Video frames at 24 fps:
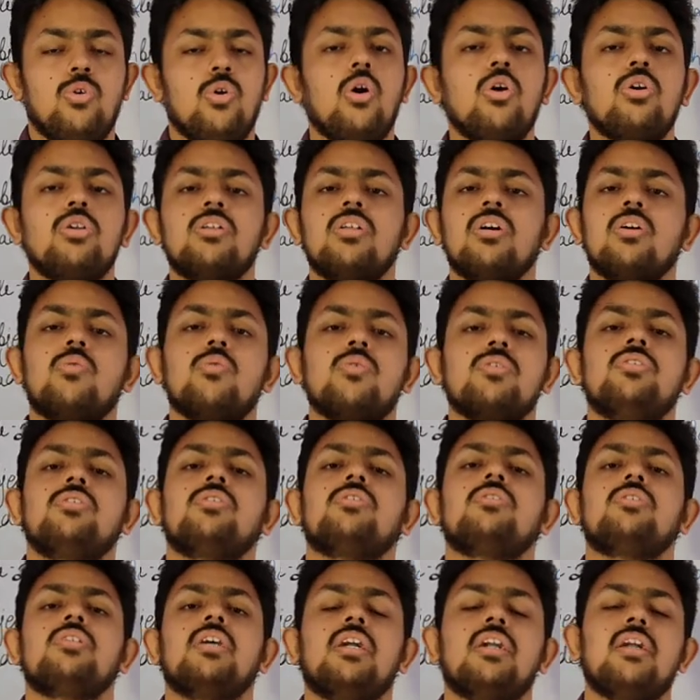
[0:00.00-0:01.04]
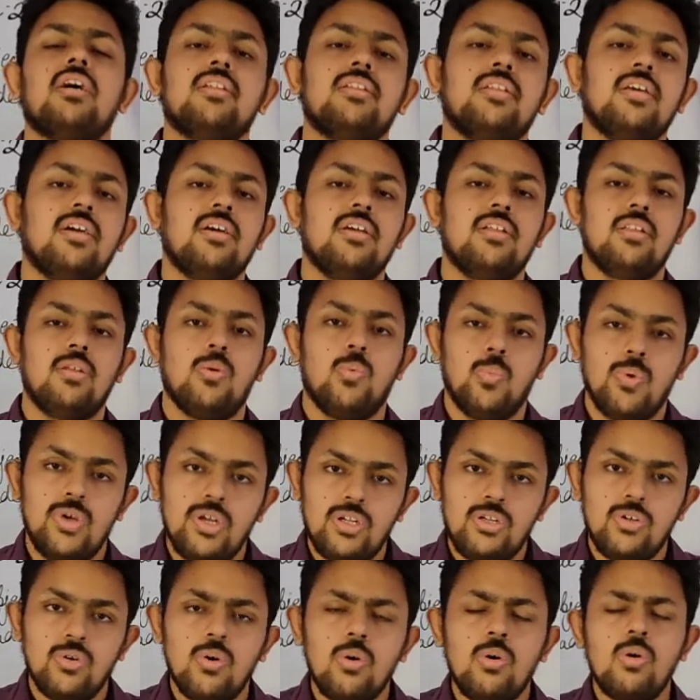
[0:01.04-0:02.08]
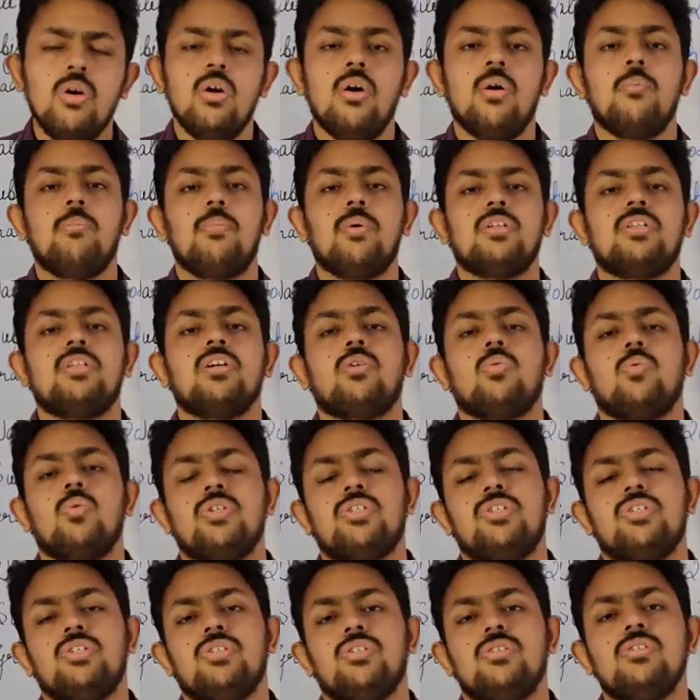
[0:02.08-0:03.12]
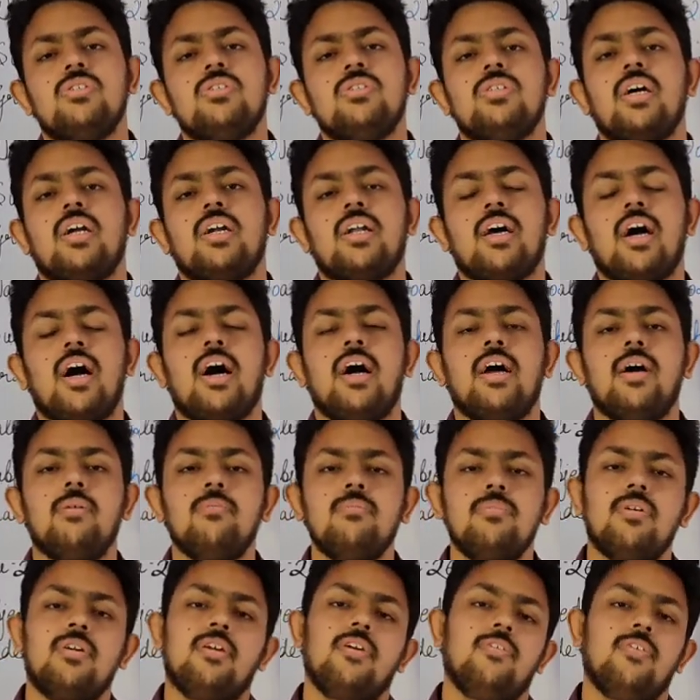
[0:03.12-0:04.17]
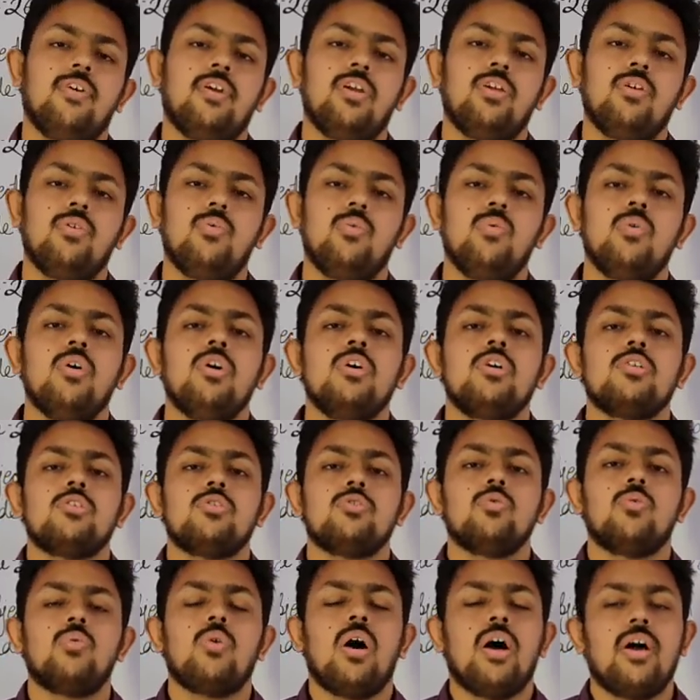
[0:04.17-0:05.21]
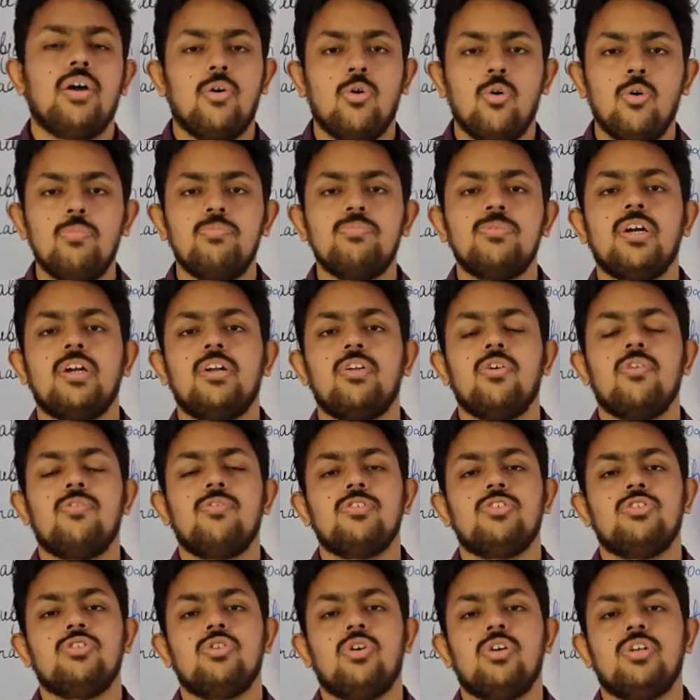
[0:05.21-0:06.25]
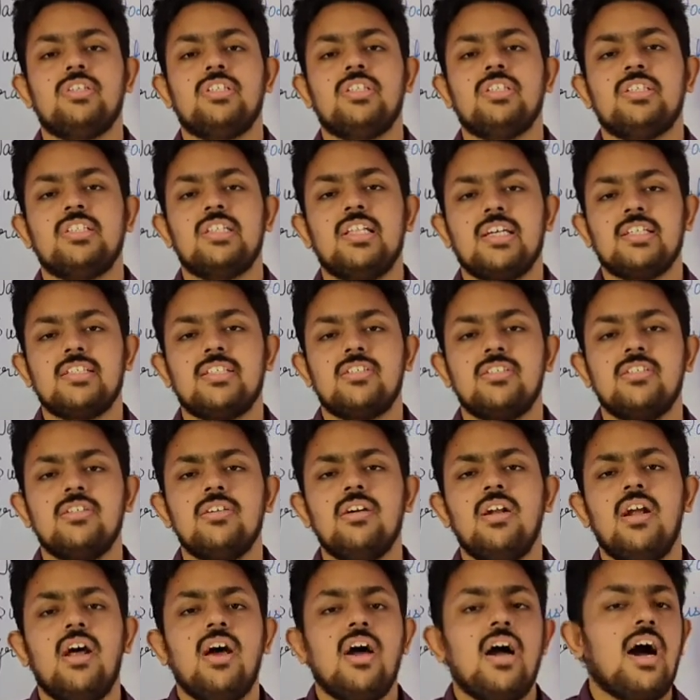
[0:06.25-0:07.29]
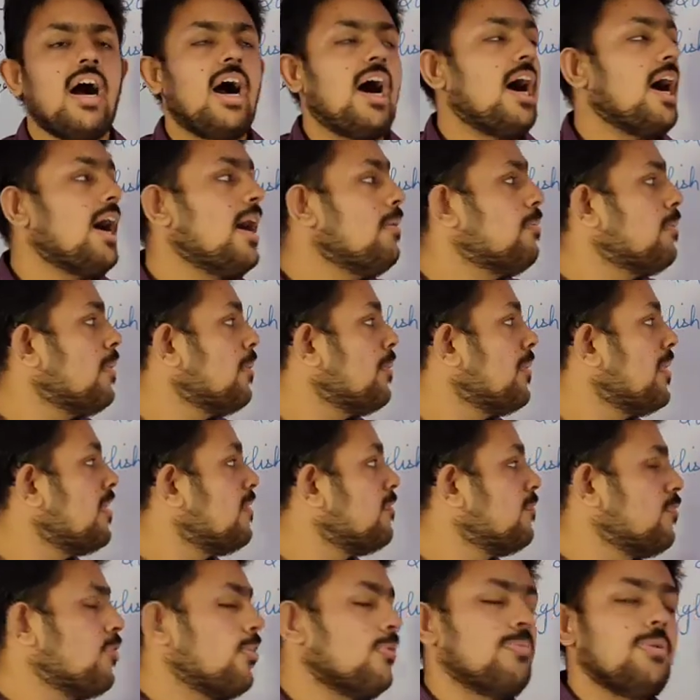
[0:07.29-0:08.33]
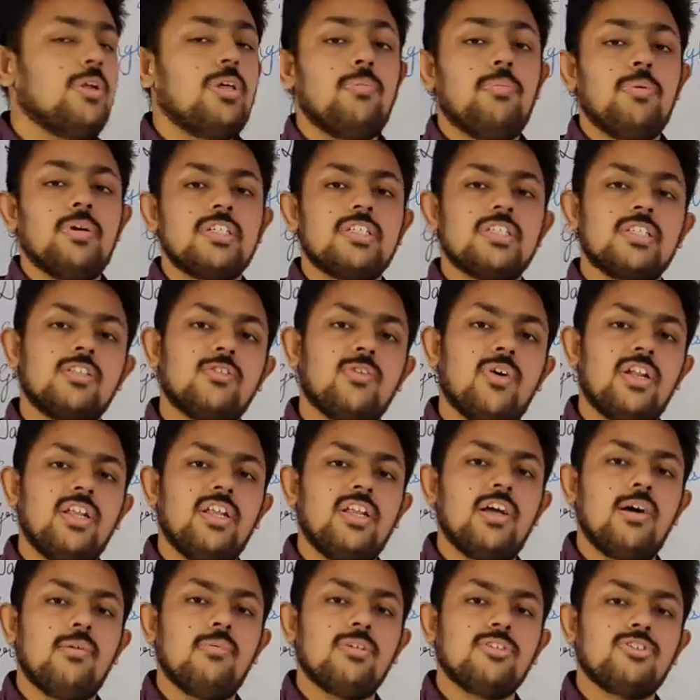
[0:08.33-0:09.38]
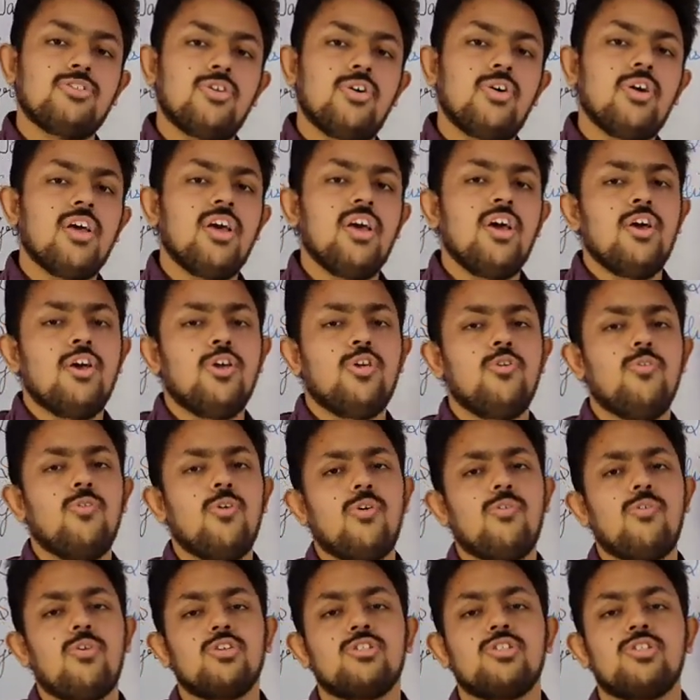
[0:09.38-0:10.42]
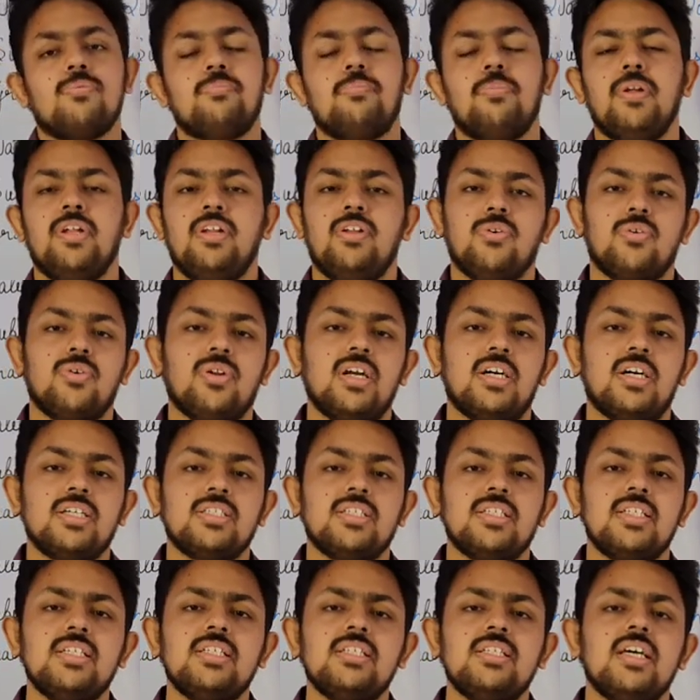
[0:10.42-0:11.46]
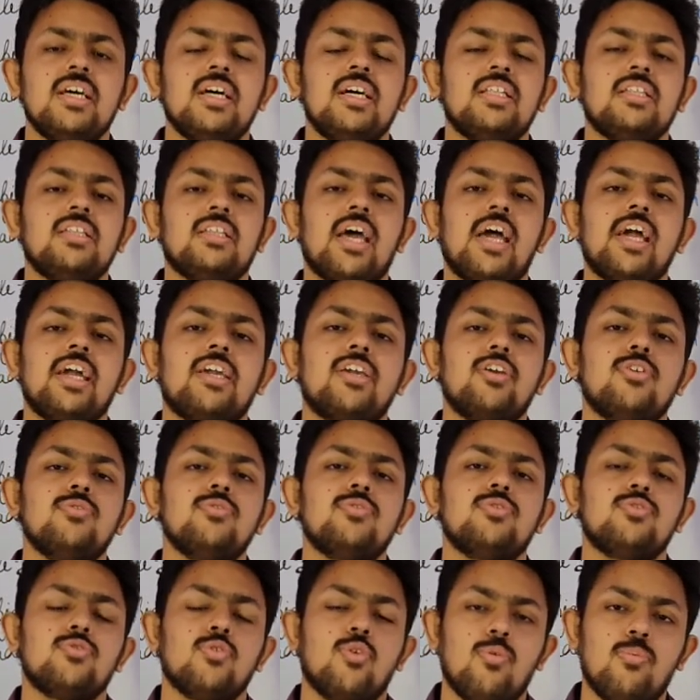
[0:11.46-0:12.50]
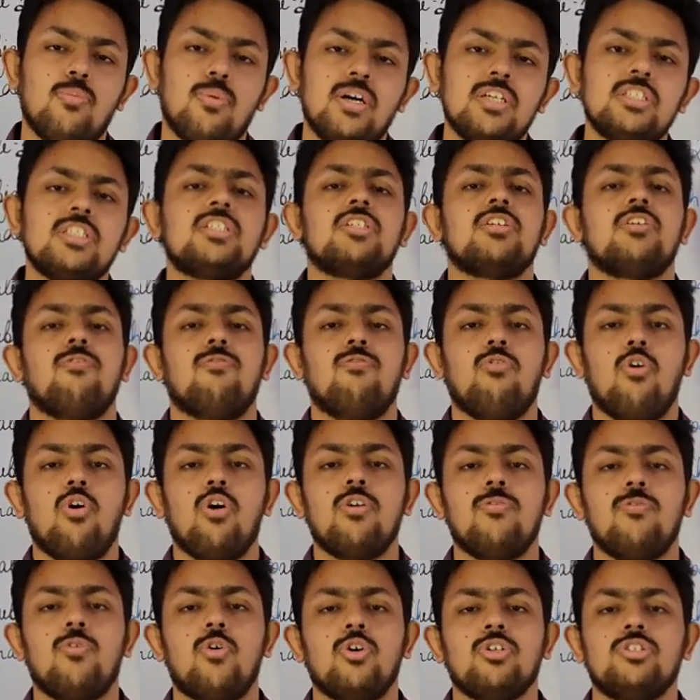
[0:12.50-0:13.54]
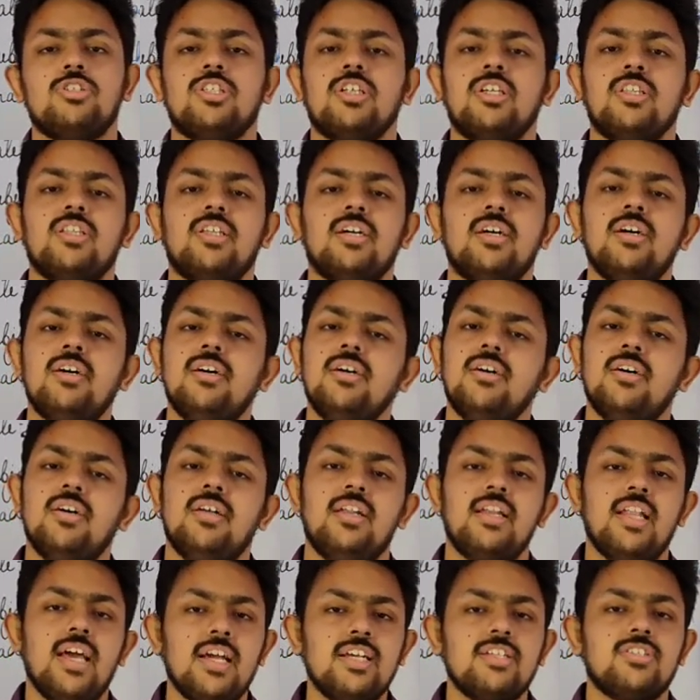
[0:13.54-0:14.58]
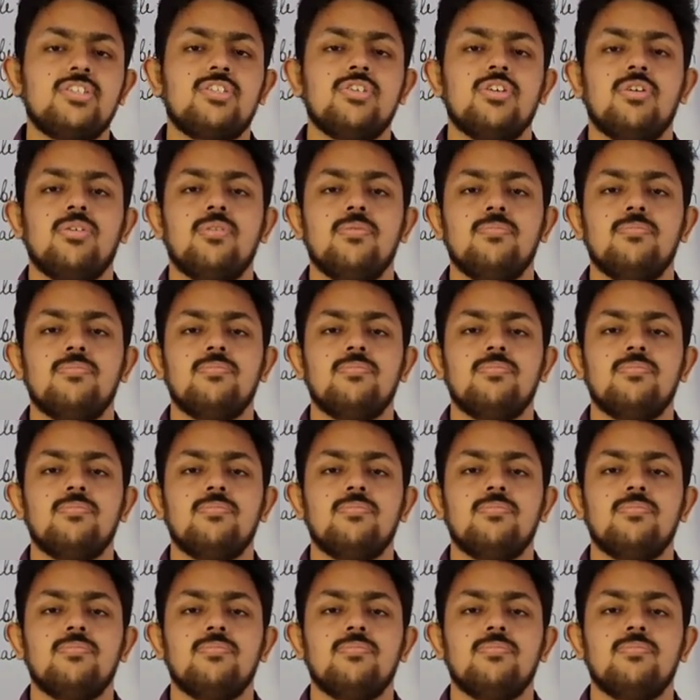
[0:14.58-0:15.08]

not the questions that are there in the video, but the questions that I am giving you. So I hope that you have enjoyed this lecture. I am Aman from DPS Sultani Namachok. You are watching PTO classes. Thank you so much for watching the lecture.